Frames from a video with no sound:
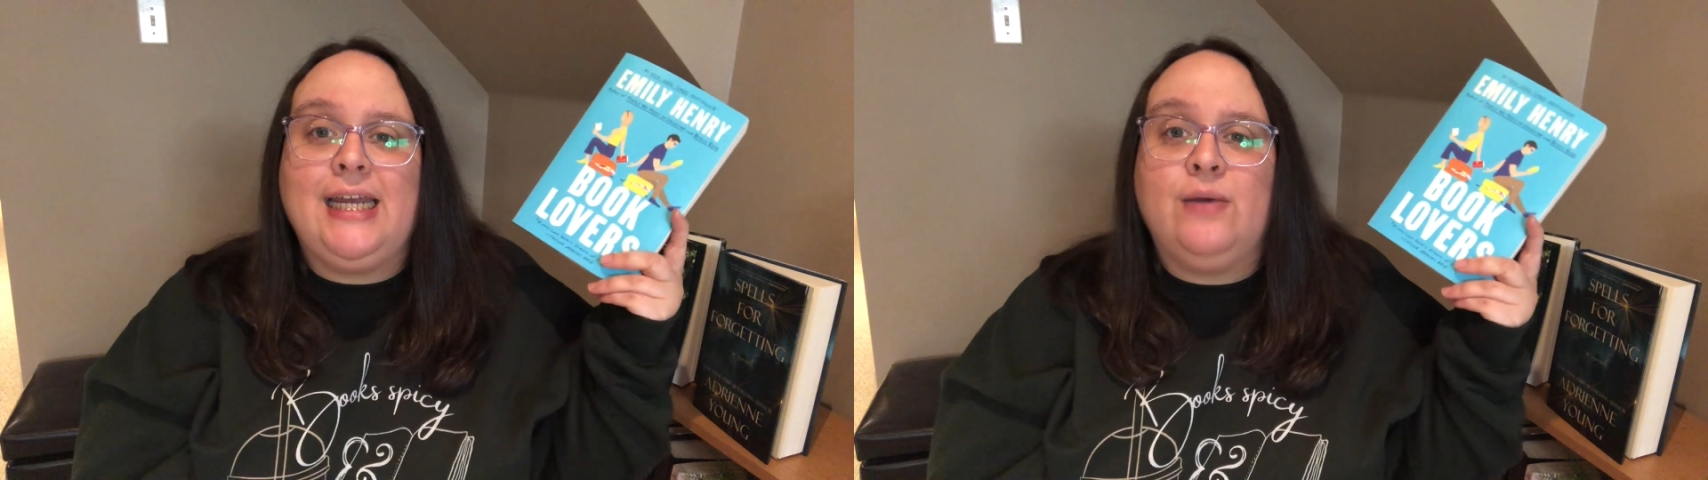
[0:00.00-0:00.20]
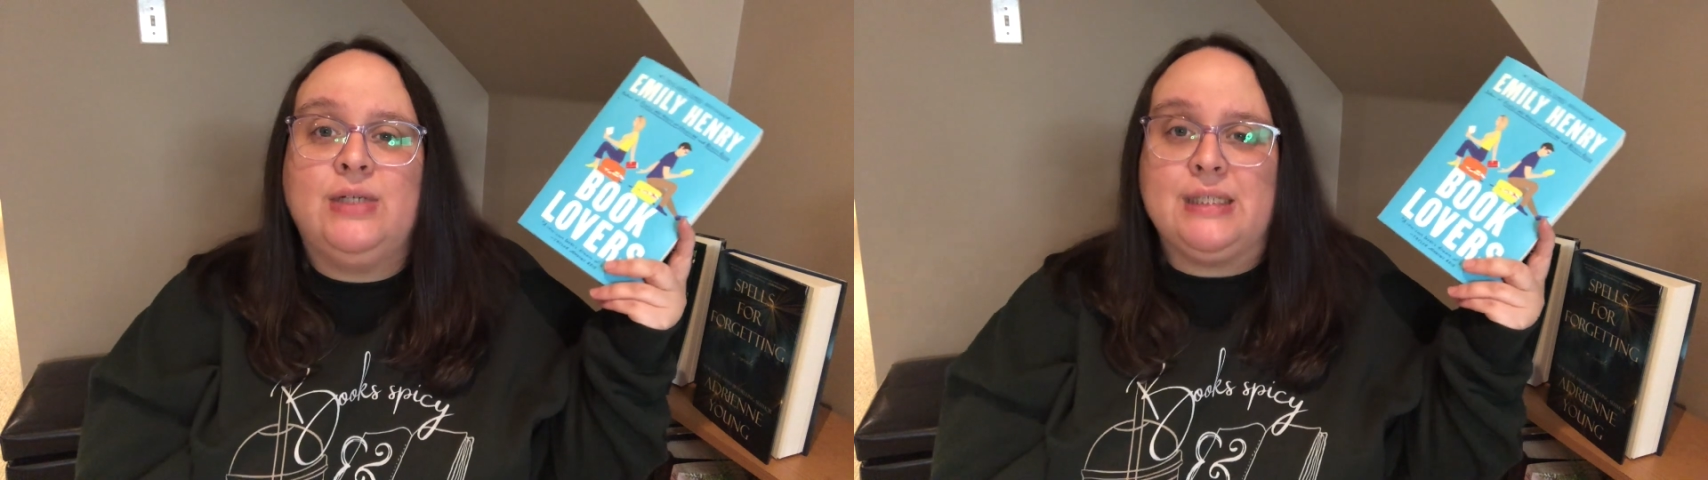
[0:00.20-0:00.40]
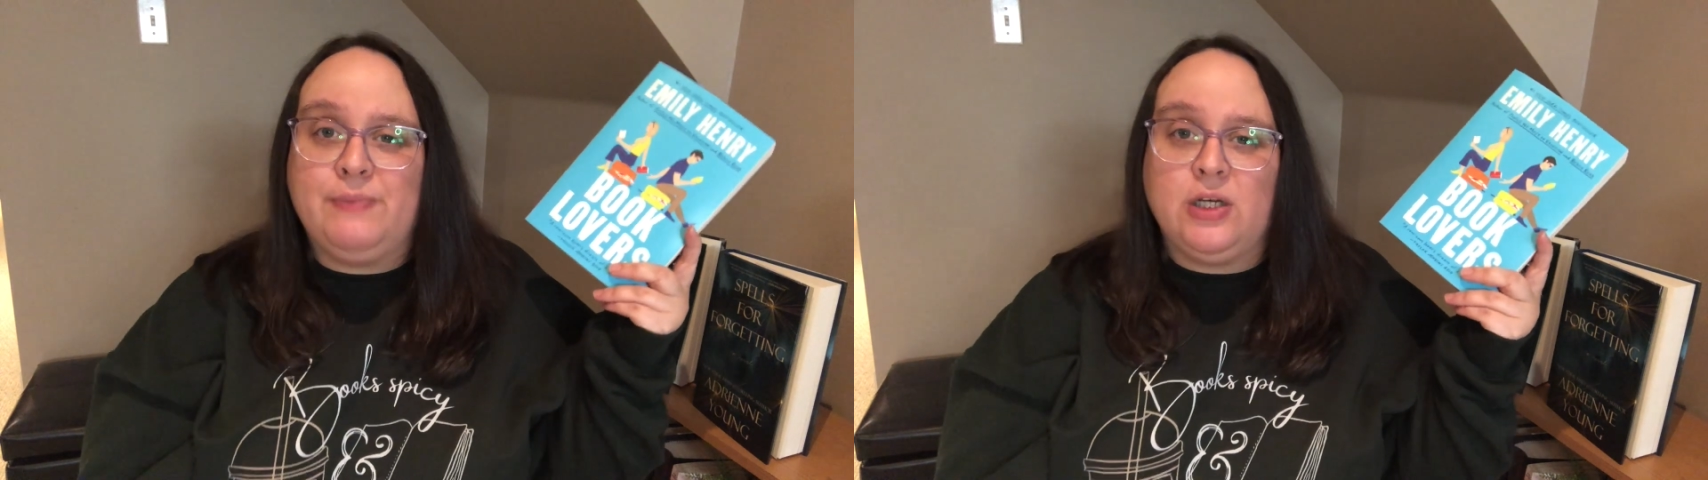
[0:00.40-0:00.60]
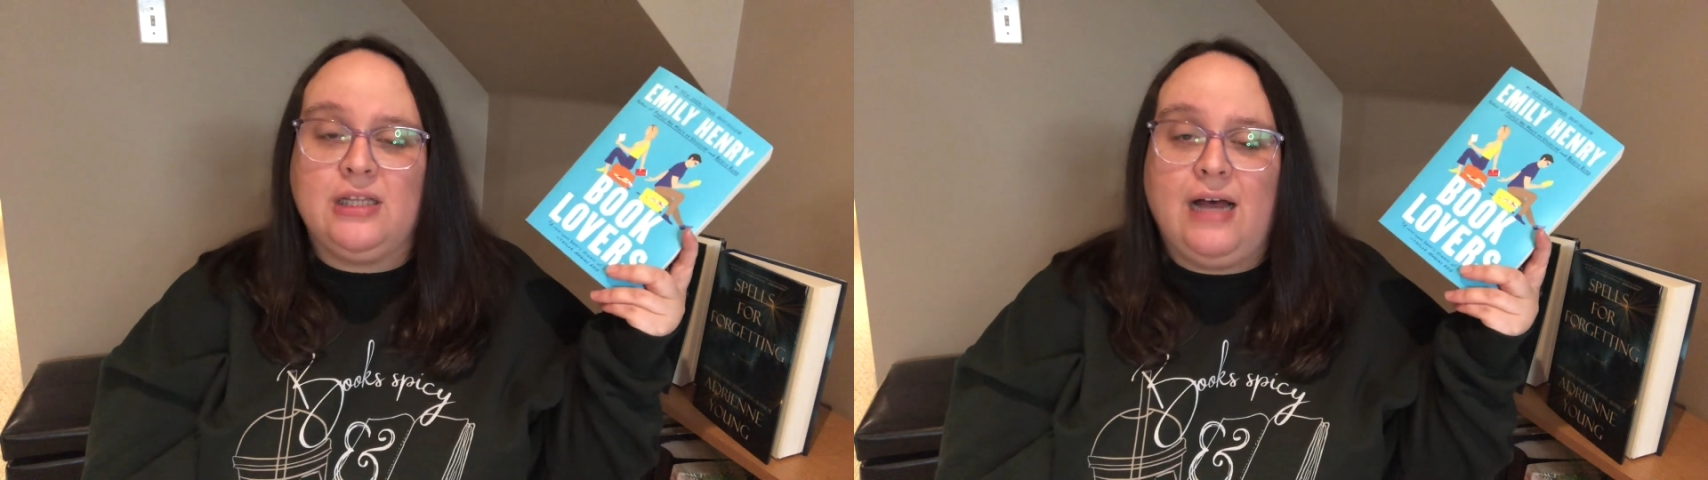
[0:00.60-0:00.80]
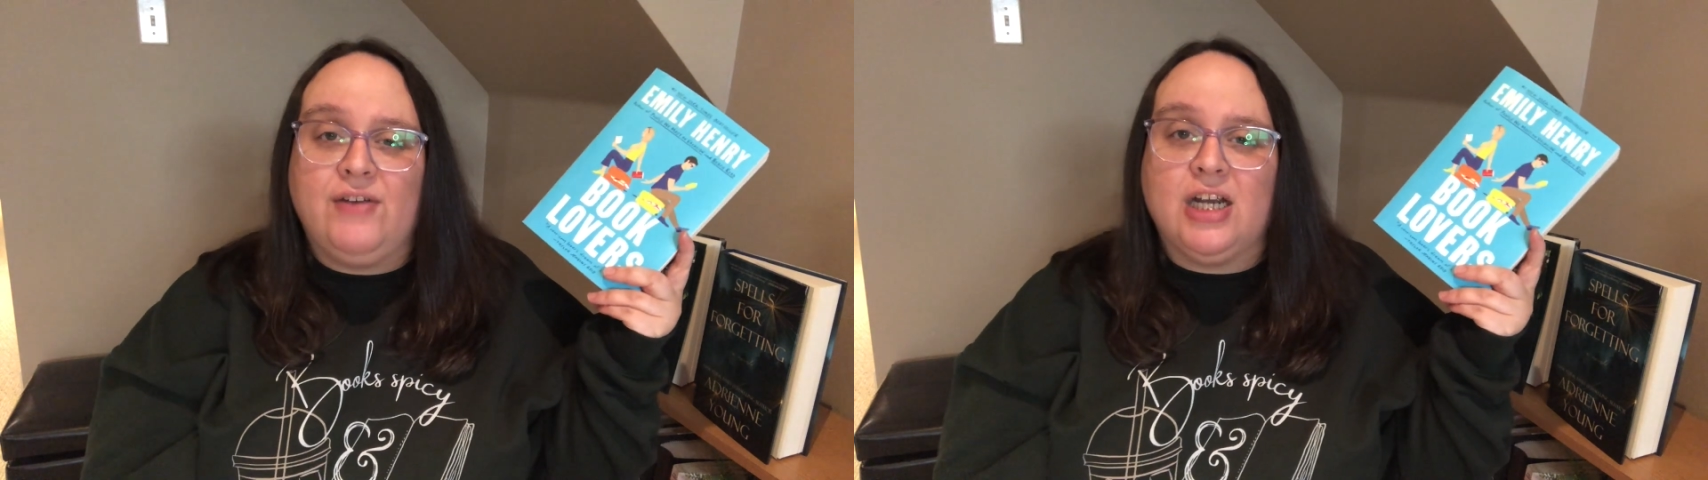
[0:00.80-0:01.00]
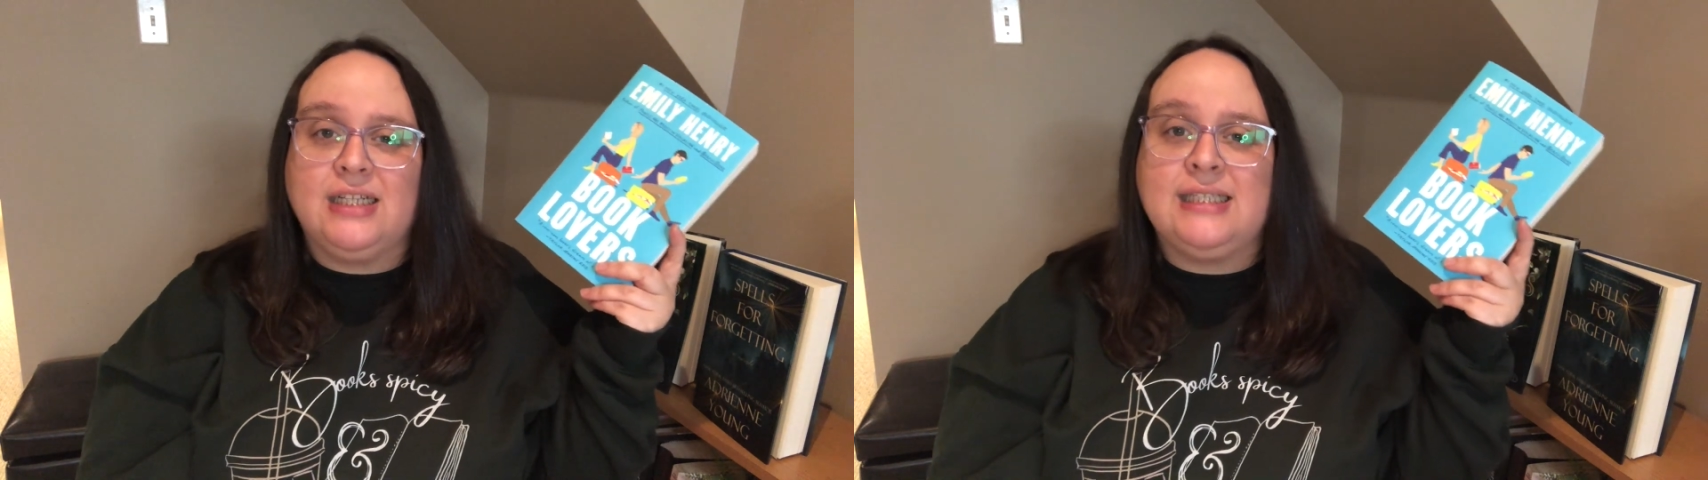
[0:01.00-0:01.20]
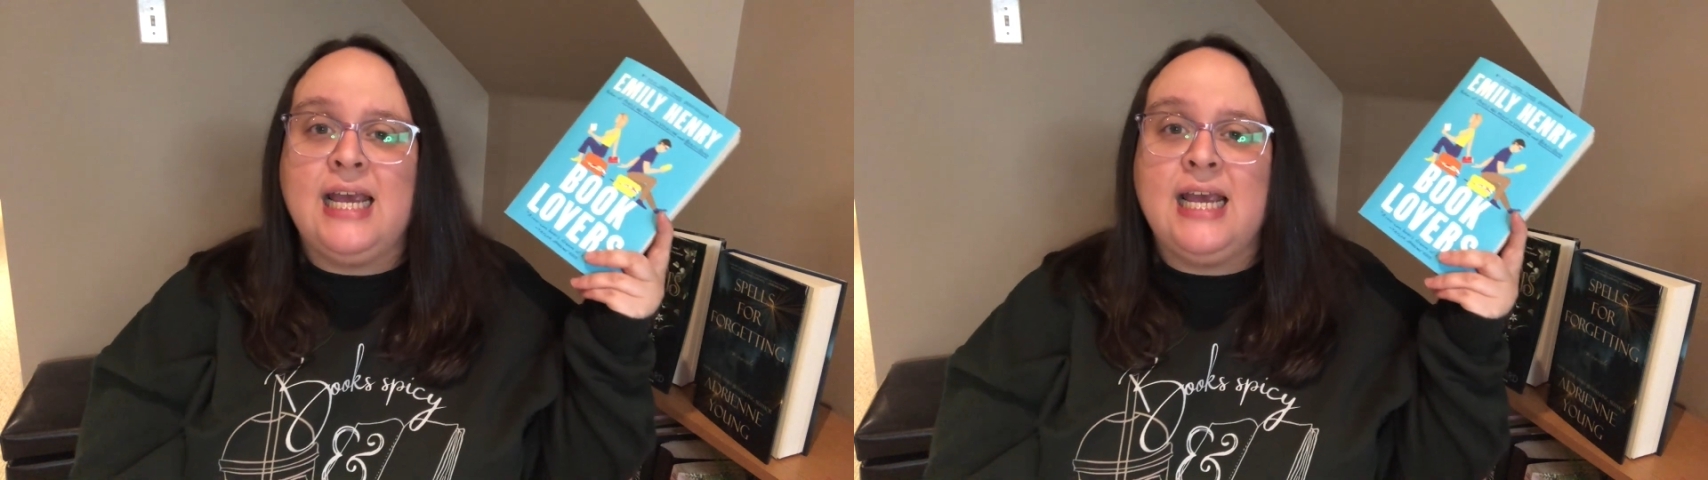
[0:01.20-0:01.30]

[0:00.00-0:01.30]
and it was Book Lovers.